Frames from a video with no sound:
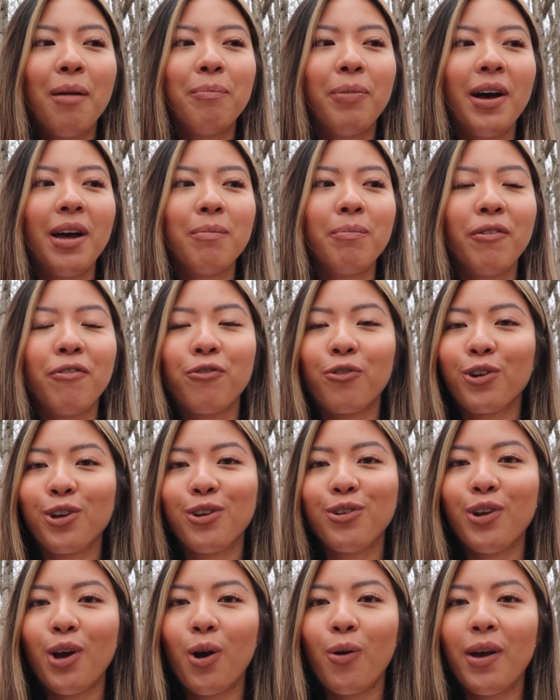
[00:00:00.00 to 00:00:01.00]
but before
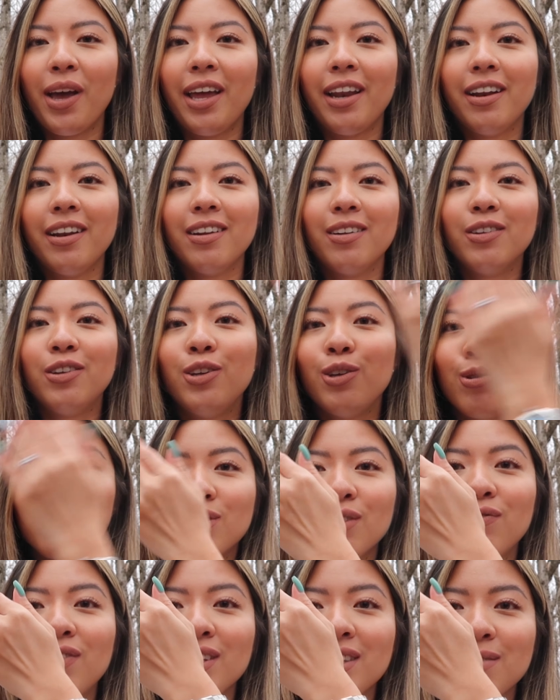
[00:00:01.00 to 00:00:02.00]
you know it,
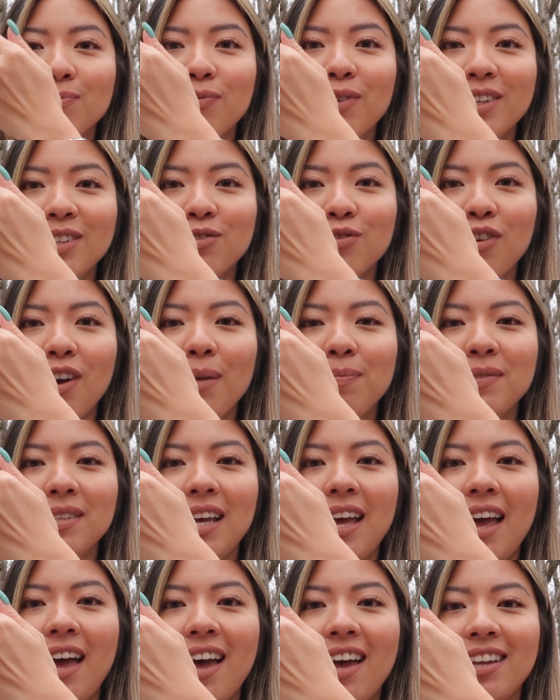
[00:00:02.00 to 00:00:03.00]
news of this one dropped,
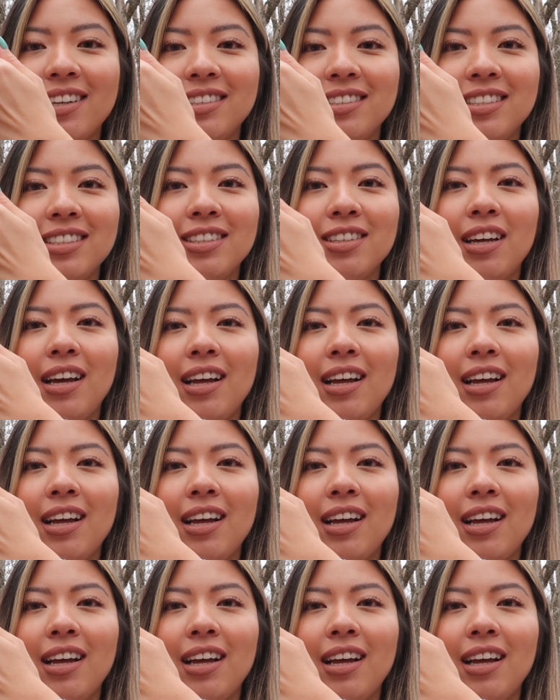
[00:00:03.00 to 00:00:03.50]
and